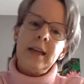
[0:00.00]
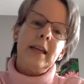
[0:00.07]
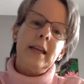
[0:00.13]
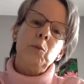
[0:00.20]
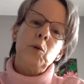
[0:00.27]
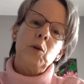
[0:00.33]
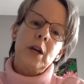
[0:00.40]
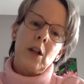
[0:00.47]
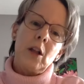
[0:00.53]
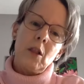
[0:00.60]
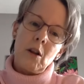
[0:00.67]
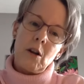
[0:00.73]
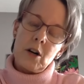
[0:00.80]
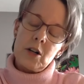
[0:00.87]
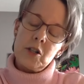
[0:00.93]
It will get
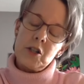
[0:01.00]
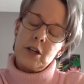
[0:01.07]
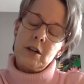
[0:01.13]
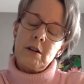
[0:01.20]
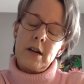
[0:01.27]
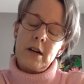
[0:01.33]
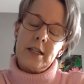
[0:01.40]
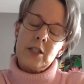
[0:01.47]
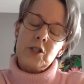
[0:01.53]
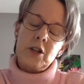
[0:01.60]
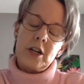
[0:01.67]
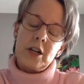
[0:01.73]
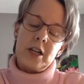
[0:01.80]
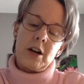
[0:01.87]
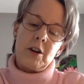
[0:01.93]
larger and
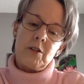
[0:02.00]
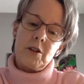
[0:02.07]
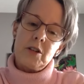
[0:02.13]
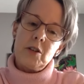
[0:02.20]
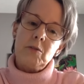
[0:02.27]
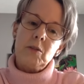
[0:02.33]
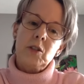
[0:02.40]
stretch out on you.